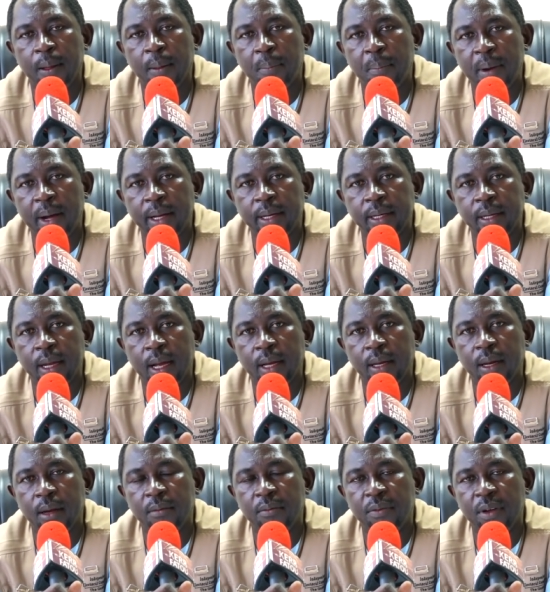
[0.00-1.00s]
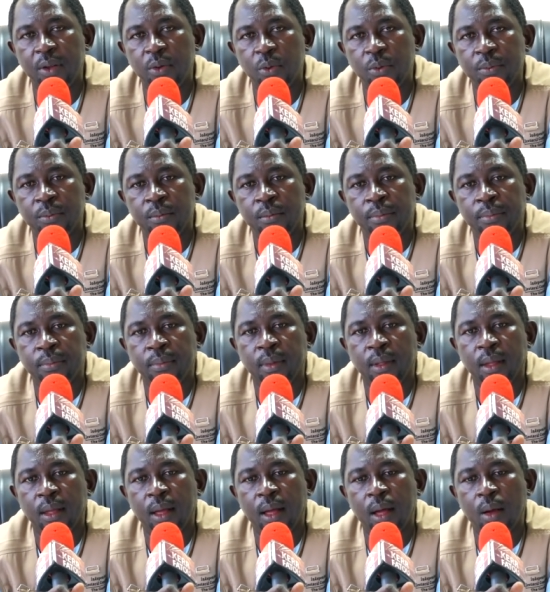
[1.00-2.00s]
party at that venue
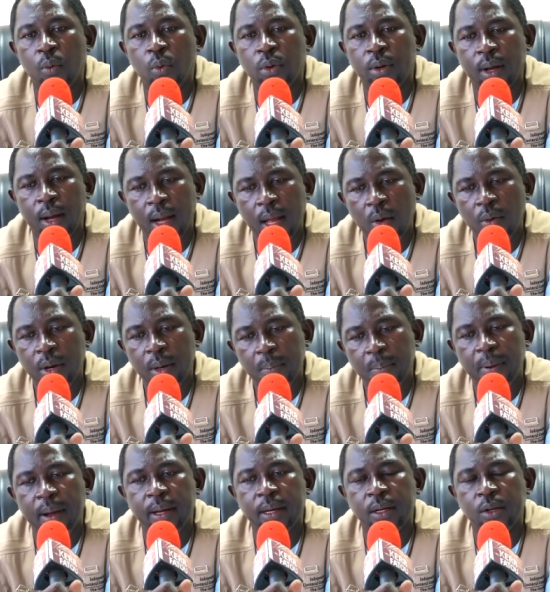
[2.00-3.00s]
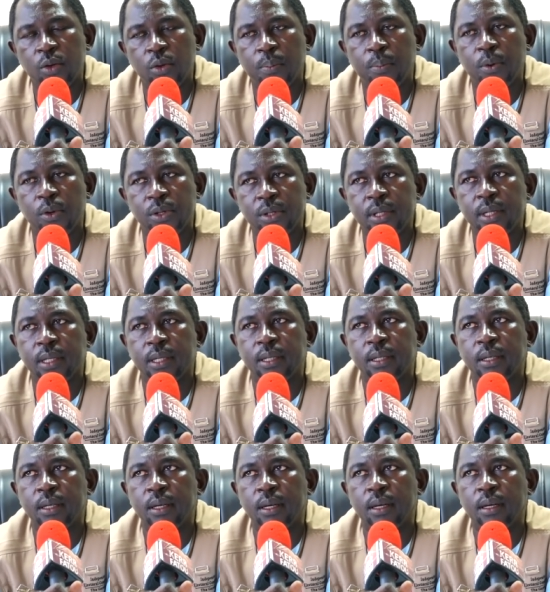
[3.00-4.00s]
would allow that party to proceed,
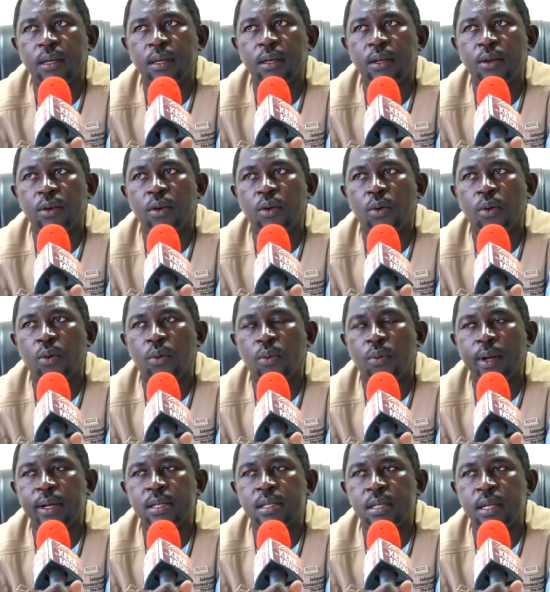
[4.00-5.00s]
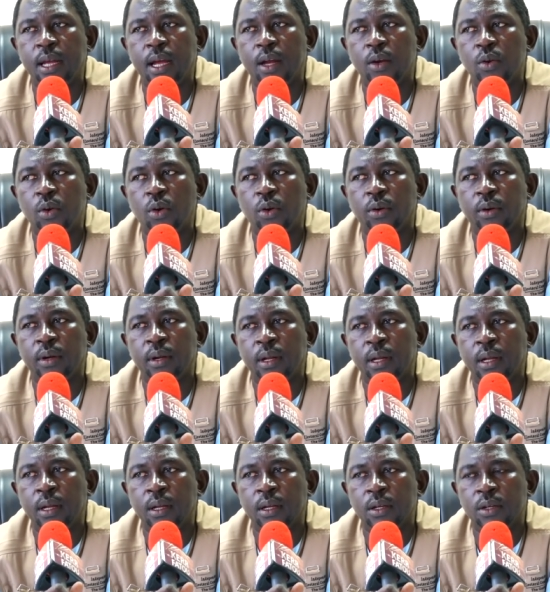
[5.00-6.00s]
once they are done,
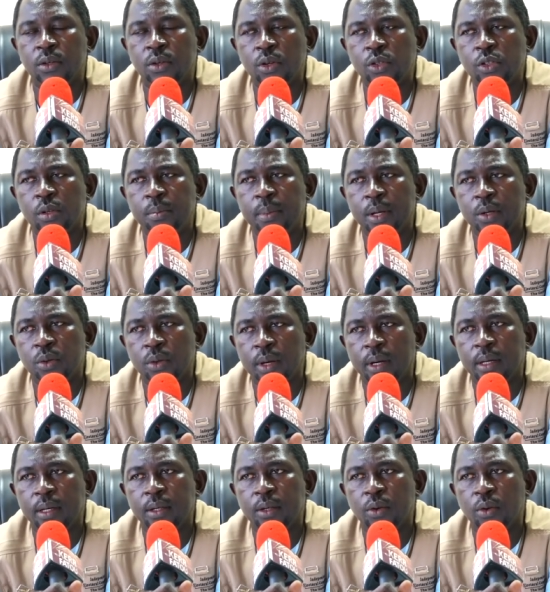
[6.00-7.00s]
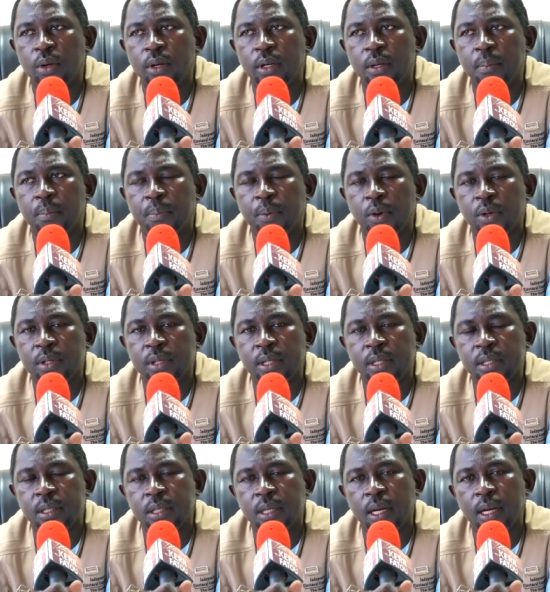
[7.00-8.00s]
just to make sure that the
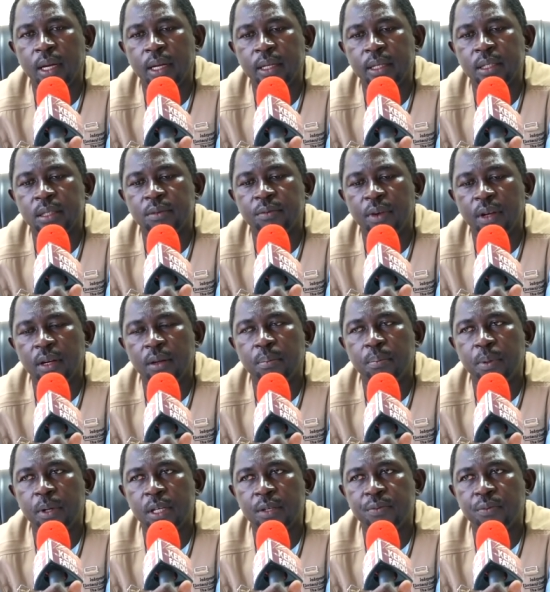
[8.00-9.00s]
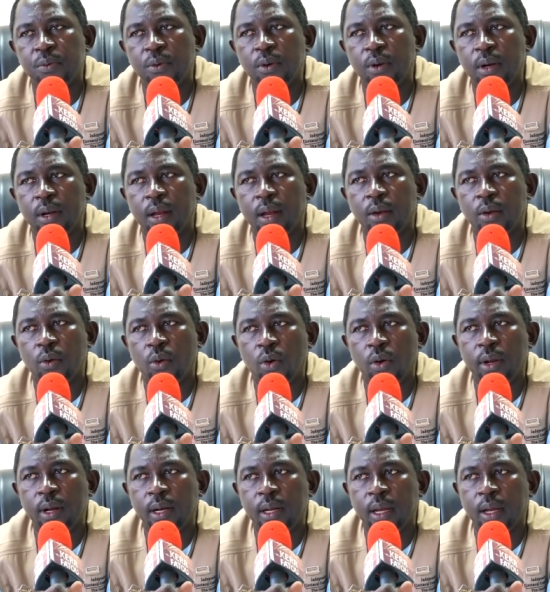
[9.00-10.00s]
process is very peaceful and
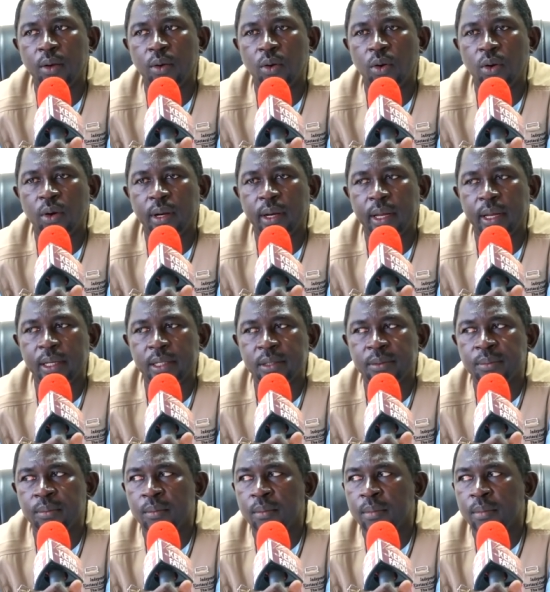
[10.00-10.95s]
orderly and organized.